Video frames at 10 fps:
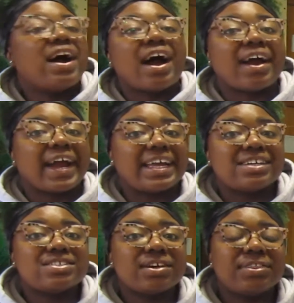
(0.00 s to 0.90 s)
All
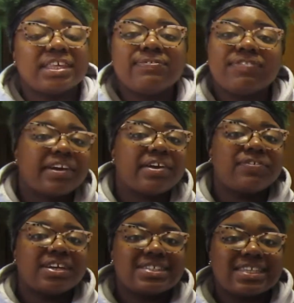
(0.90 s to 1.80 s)
right, so the very
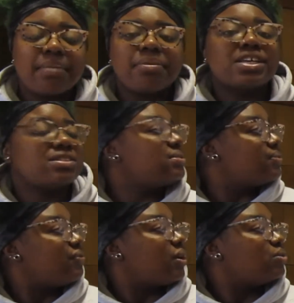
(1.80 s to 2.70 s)
first step is to
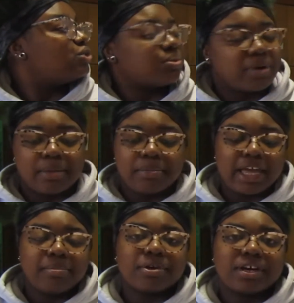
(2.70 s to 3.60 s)
fold your red
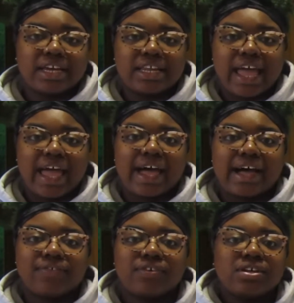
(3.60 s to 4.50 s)
paper in
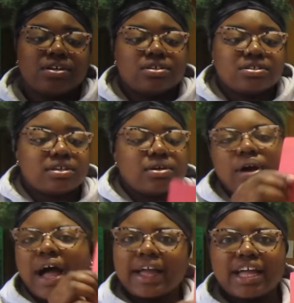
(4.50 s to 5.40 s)
half.
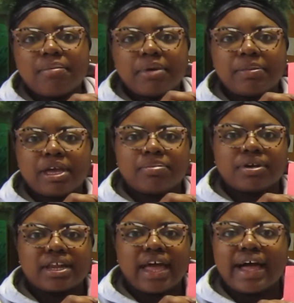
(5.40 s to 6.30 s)
So I cut my paper
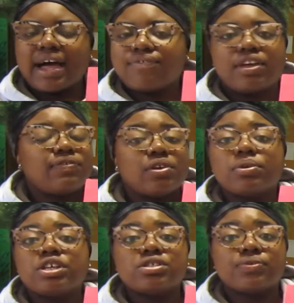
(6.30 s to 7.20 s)
in half. If you
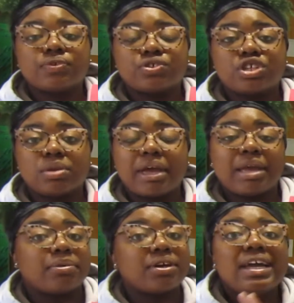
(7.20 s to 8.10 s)
want to use a full sheet of
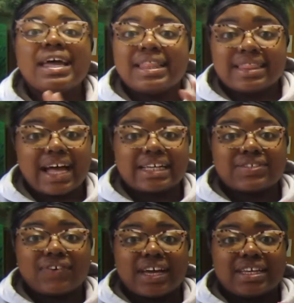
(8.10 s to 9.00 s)
paper,
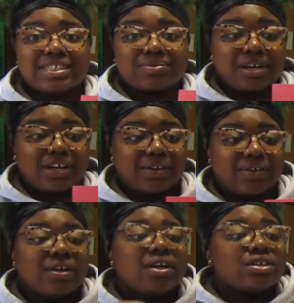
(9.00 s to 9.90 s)
that's fine as
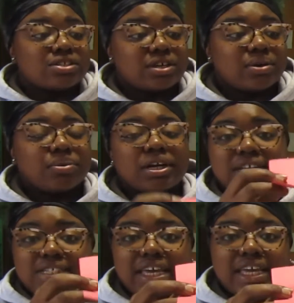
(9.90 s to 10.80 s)
well. So we're
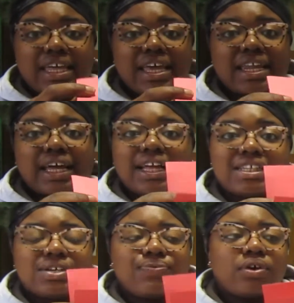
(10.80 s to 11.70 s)
gonna take it, and I
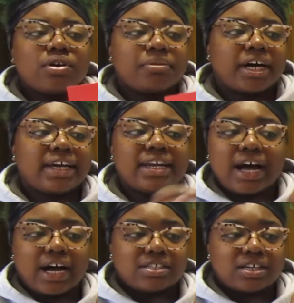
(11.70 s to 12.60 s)
like to fold mine
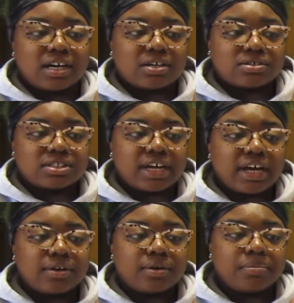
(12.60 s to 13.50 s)
hot dog
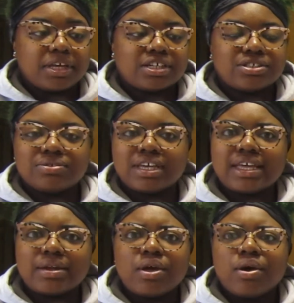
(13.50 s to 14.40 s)
style because you
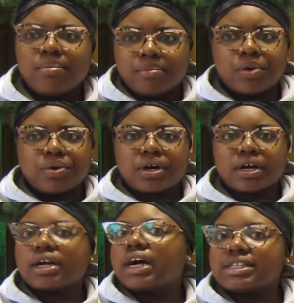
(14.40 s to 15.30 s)
get
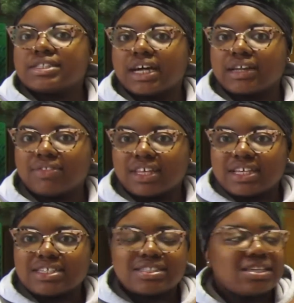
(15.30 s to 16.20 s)
more cuts out of
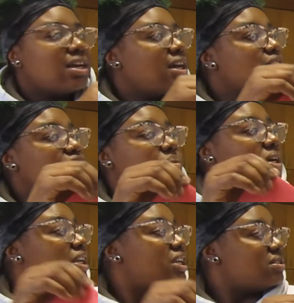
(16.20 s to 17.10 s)
this. And so we're
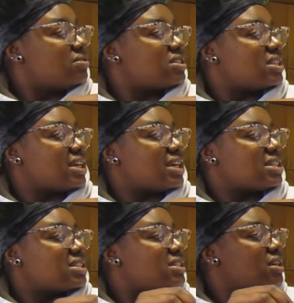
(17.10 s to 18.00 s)
gonna use
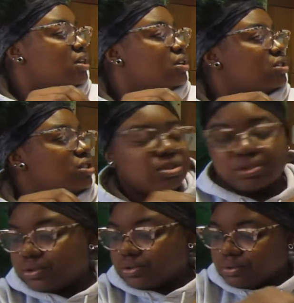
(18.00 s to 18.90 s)
this
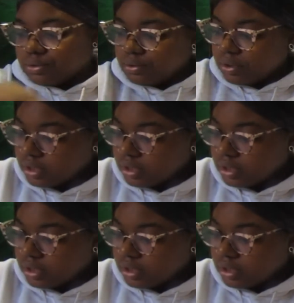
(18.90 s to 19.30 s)
to